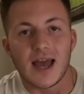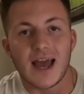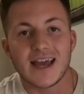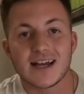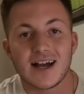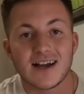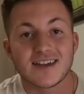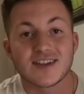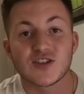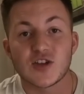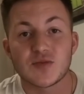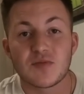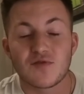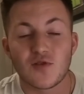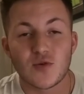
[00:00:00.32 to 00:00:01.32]
Hey guys,
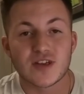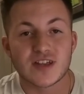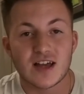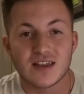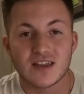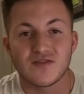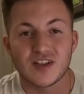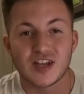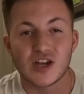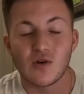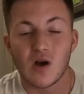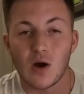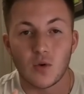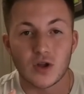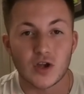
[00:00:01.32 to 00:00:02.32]
just before we start this video,
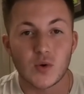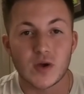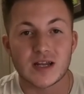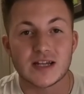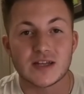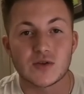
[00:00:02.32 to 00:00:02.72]
I want to quickly